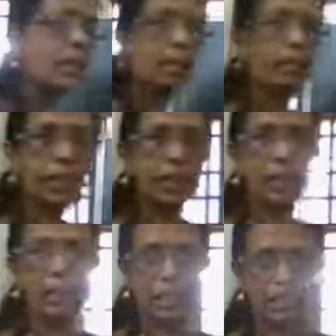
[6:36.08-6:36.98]

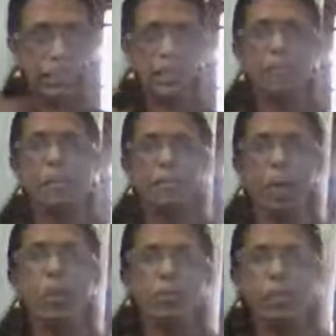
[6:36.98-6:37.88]
get a
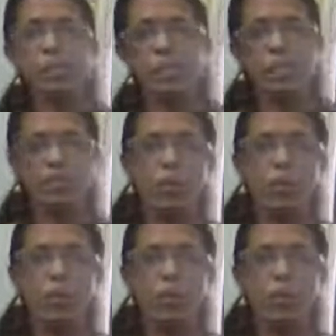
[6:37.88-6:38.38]
brownish